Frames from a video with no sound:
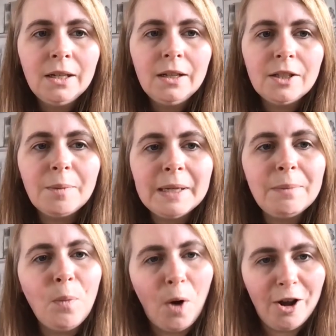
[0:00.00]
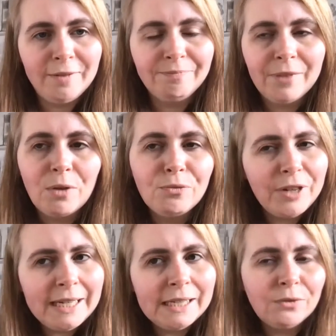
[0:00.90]
Top tip 1,
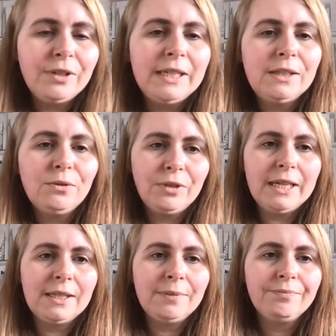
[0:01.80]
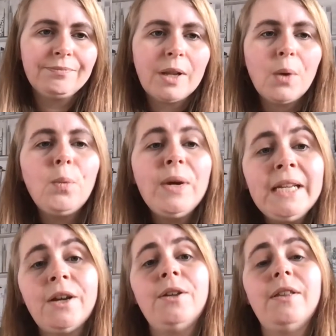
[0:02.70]
read, read, read.
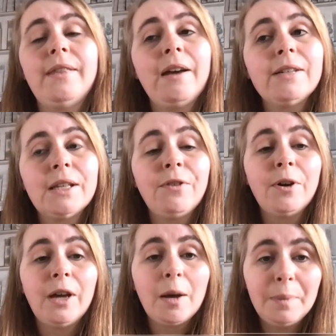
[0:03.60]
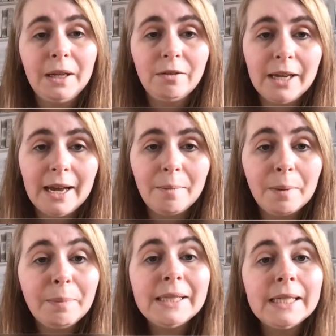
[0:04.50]
We know that there is a vocabulary gap,
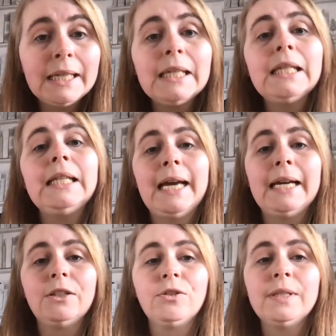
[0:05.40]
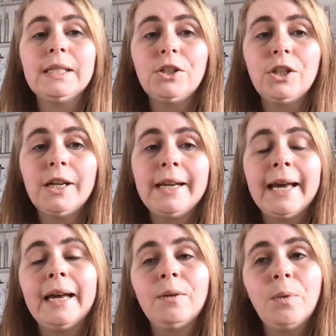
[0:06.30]
particularly at transition,
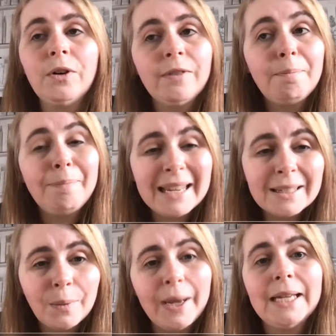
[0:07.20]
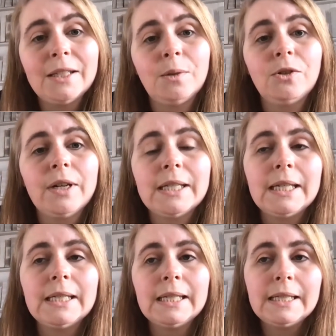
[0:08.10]
and one of the best ways to address
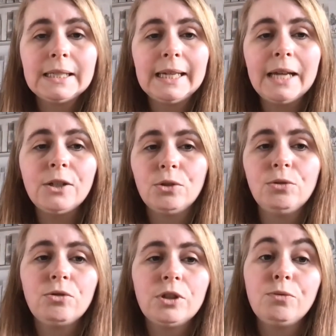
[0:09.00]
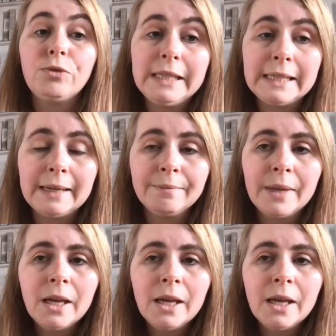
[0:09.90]
this is to get children reading.